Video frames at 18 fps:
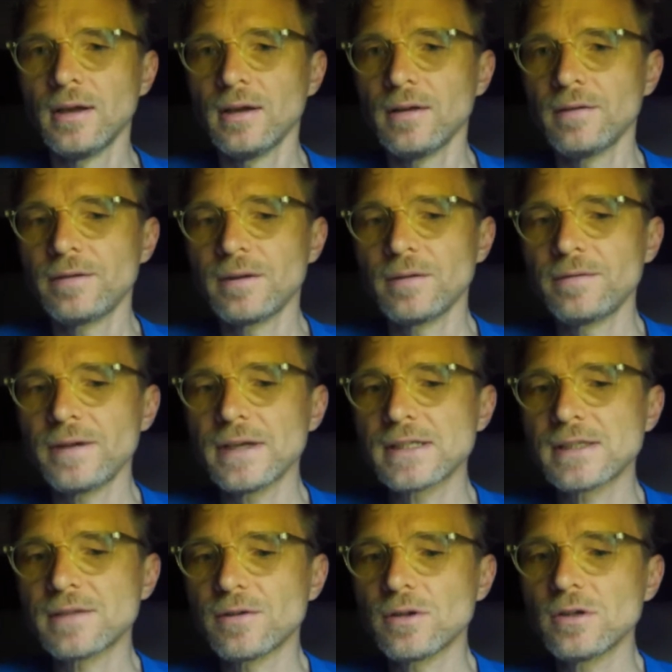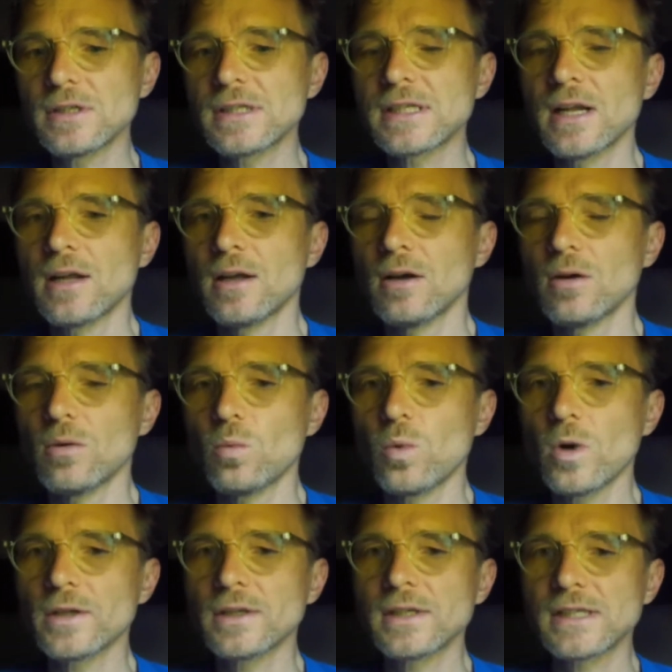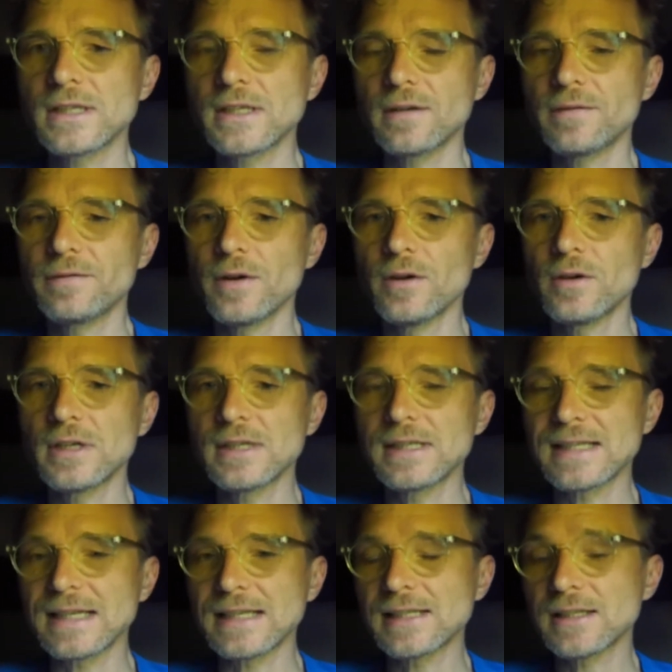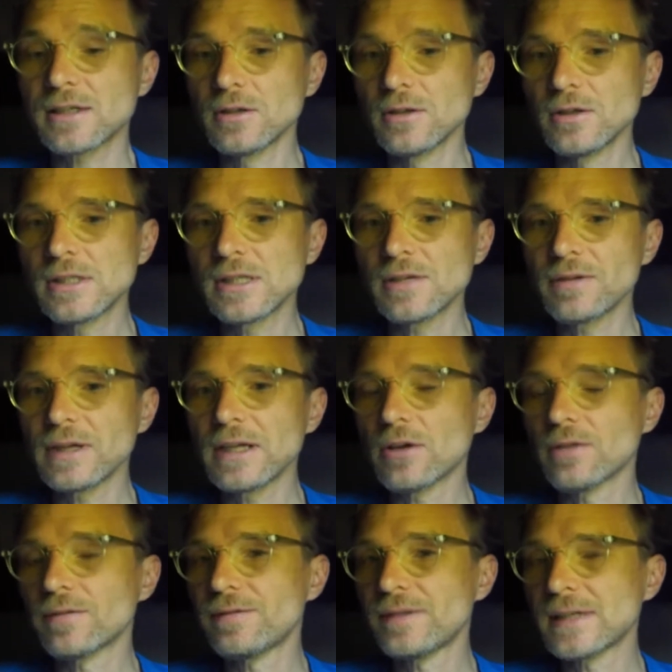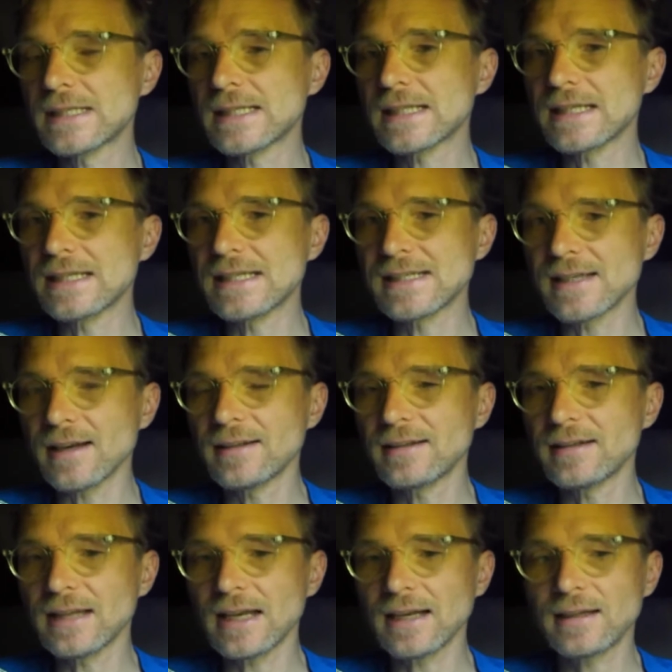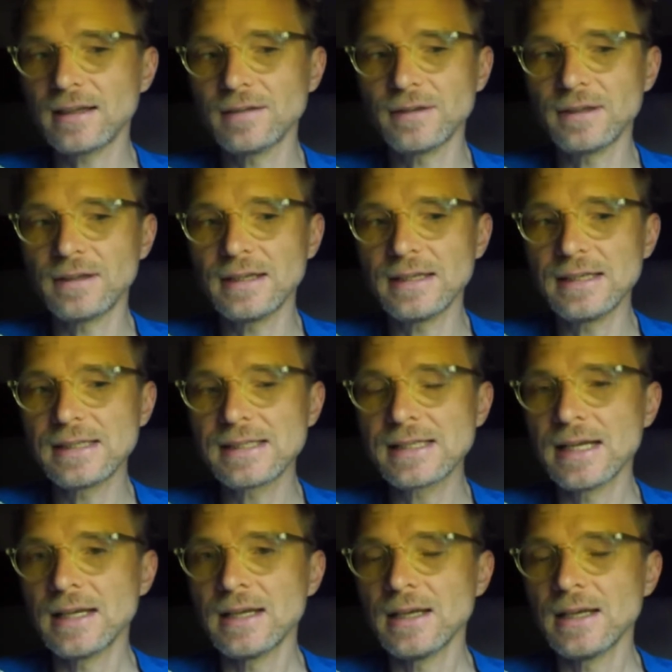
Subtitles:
Film festivals, once focused exclusively on physically sighted activities,